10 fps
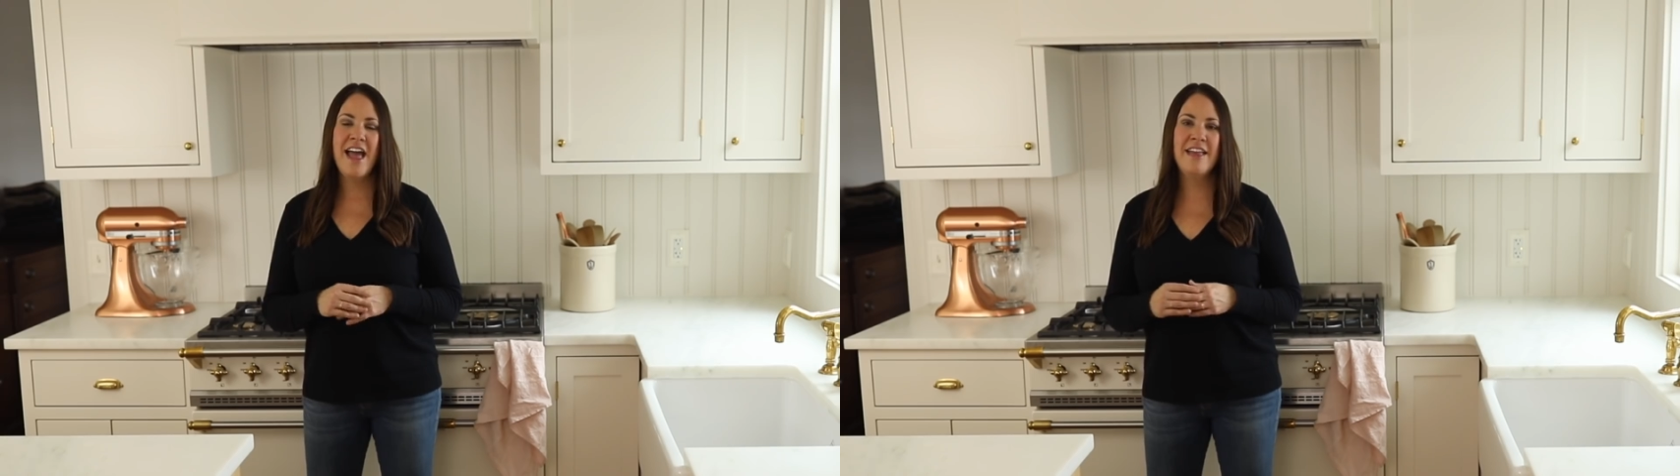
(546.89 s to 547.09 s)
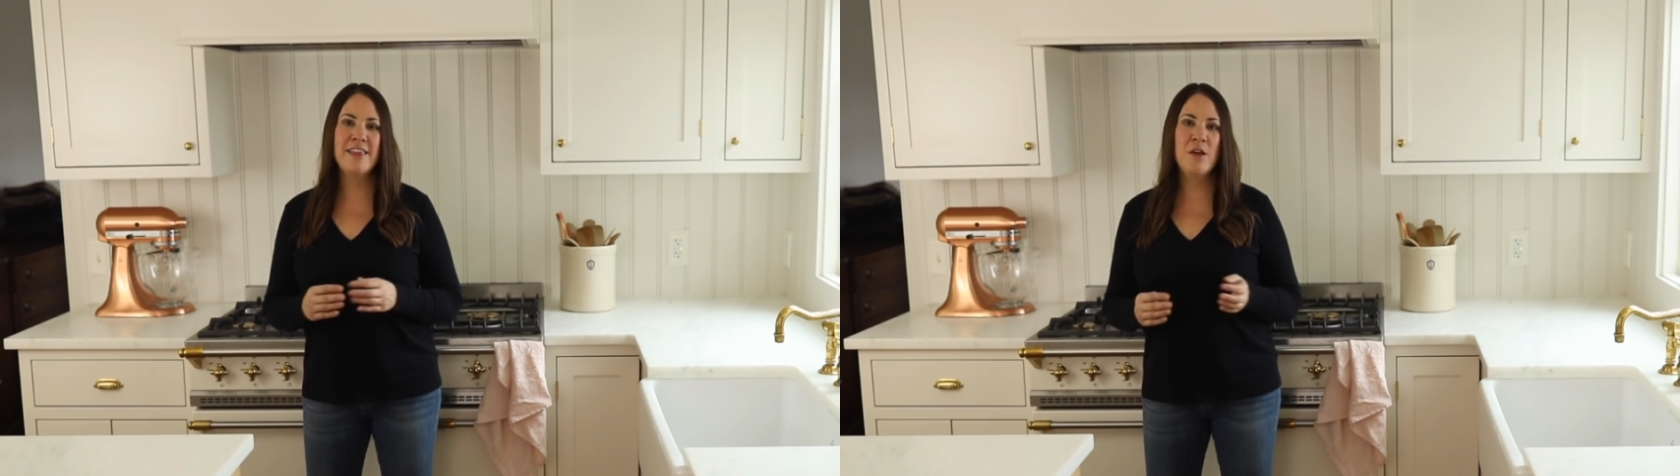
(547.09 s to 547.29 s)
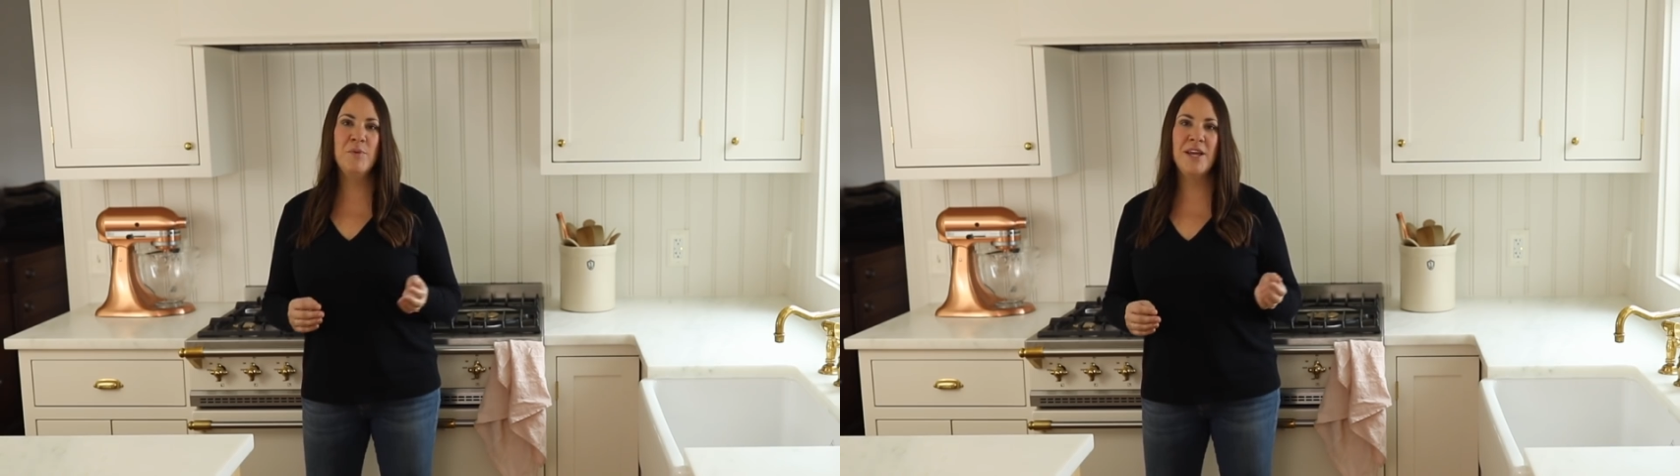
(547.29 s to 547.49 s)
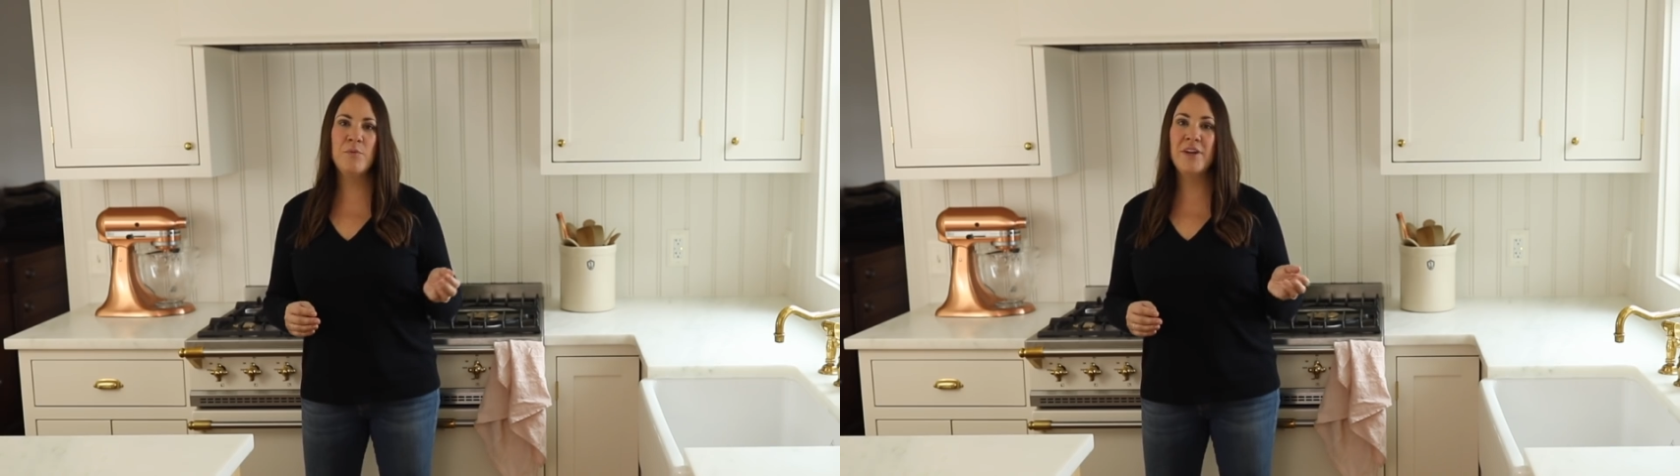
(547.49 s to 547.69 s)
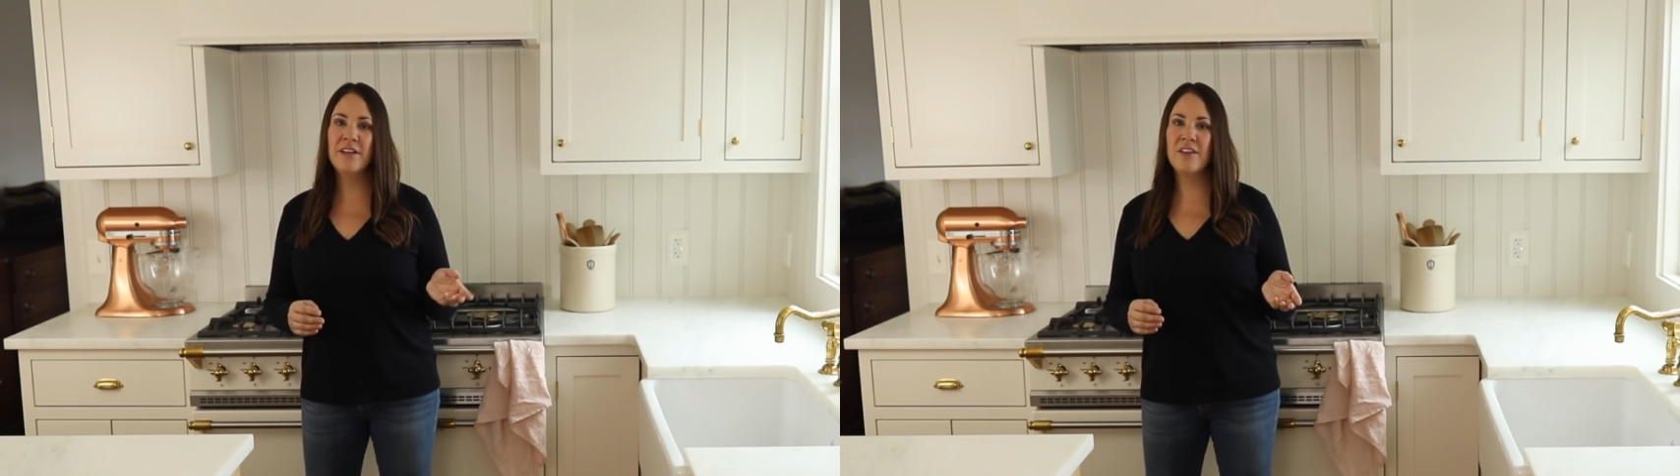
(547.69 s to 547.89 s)
And then when I'm
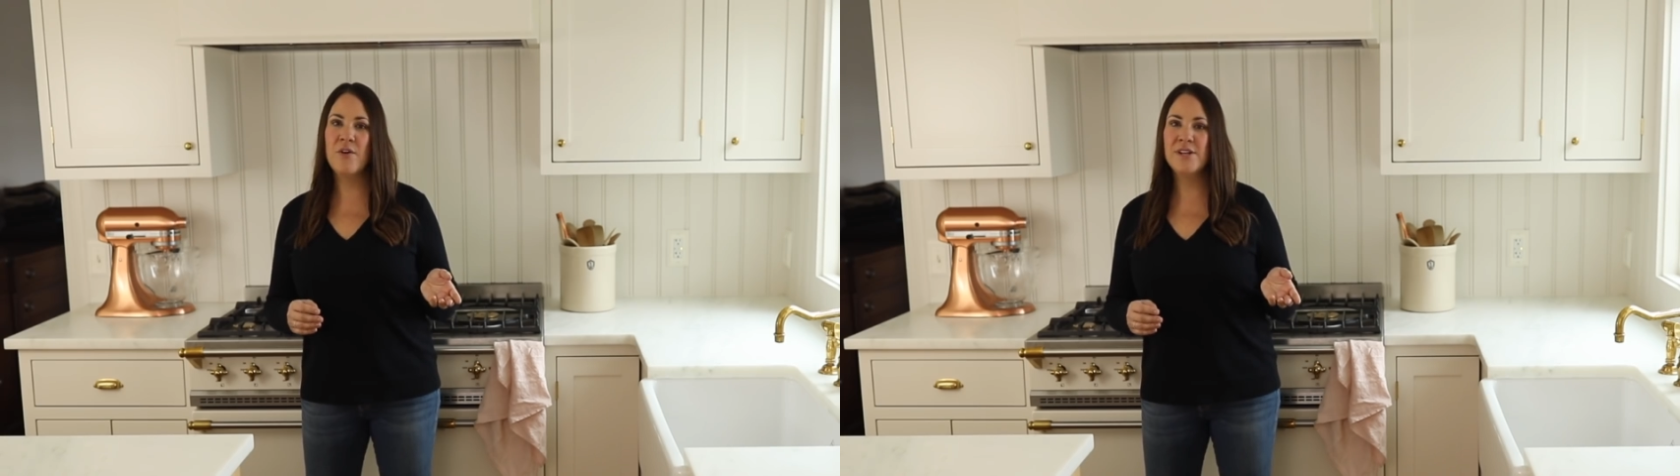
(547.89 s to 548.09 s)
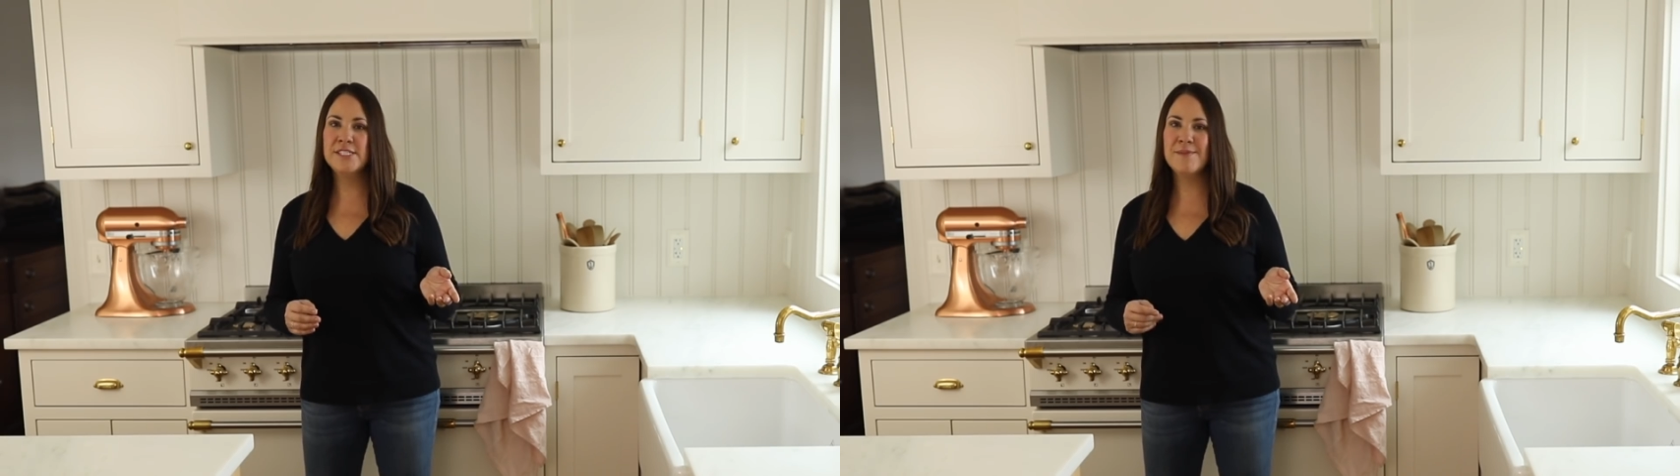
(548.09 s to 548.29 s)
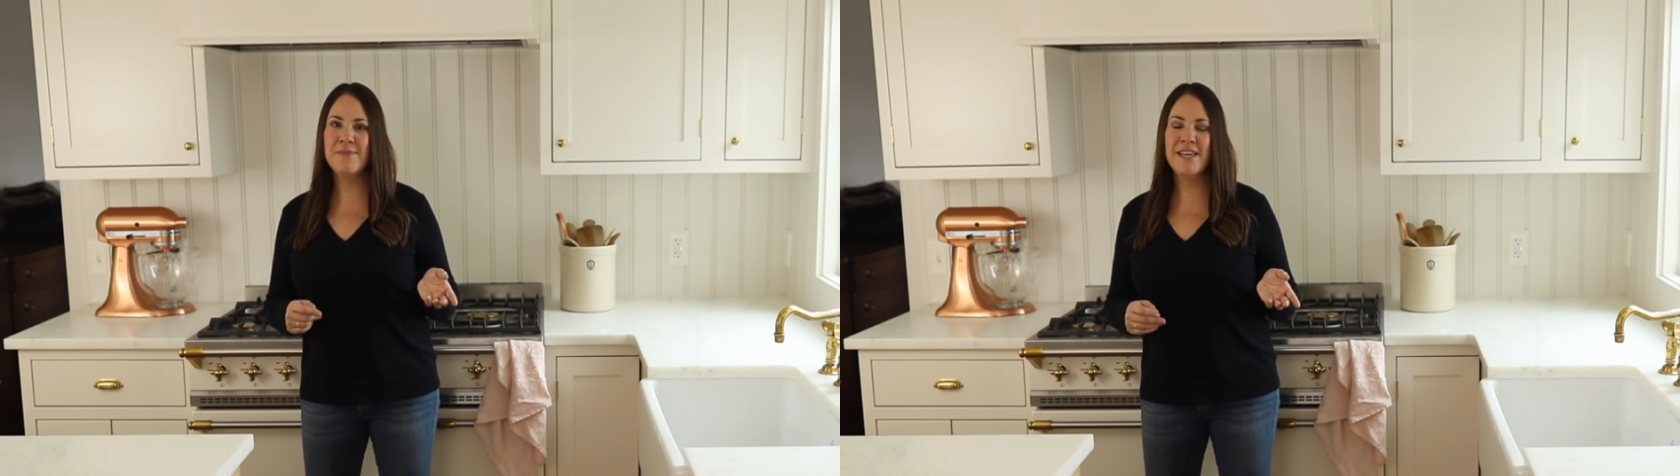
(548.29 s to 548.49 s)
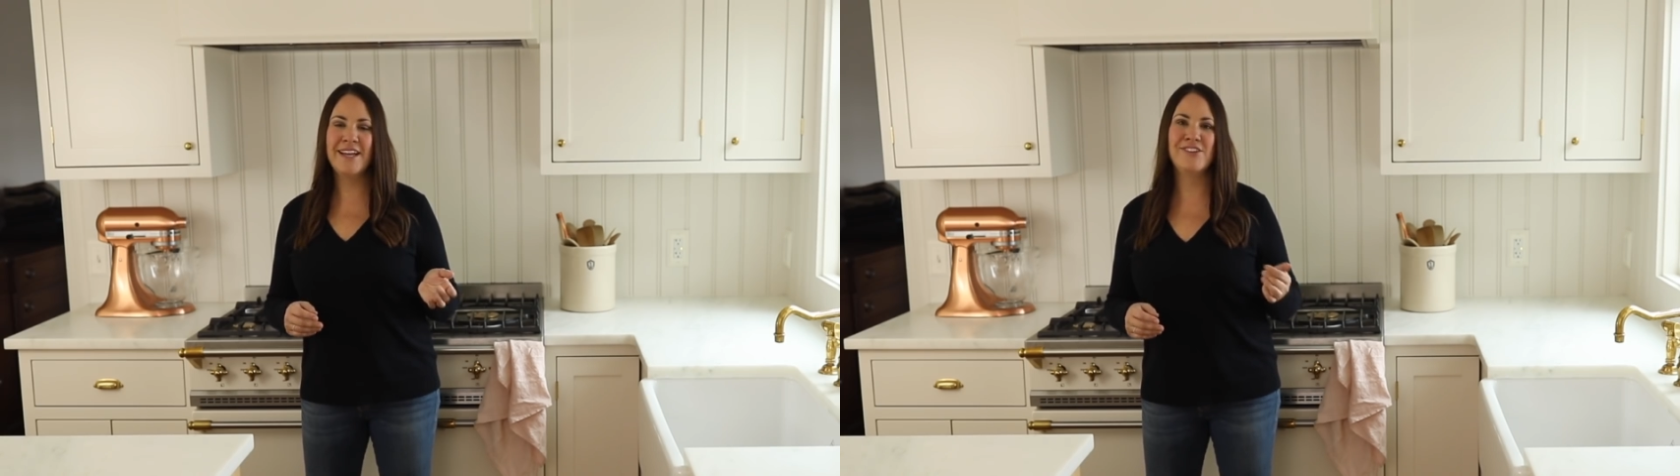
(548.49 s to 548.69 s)
running low on something,